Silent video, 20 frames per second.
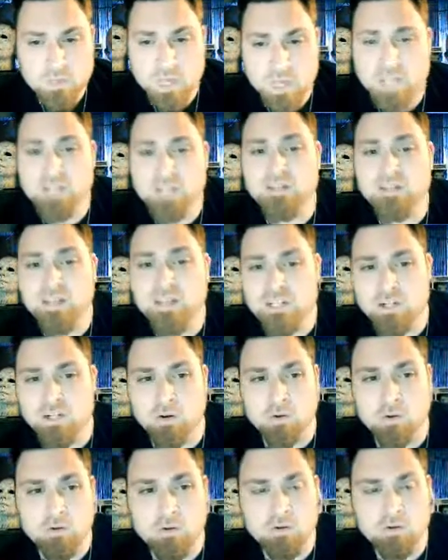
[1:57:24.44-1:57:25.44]
And a
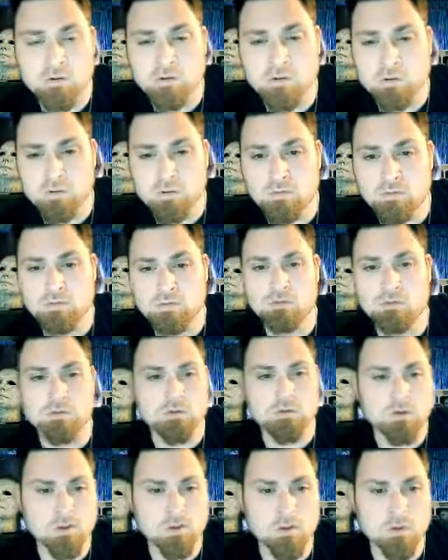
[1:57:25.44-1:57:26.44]
digital.
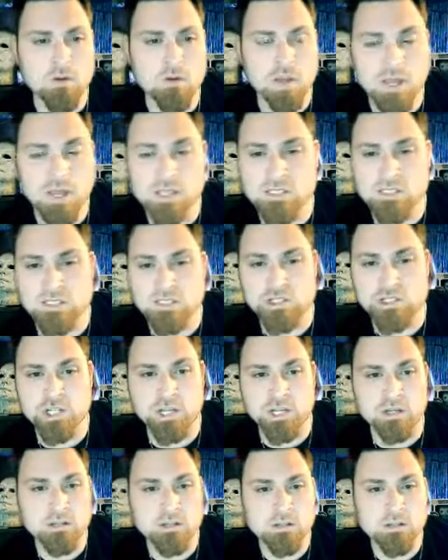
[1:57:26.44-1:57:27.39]
All kinds of shit.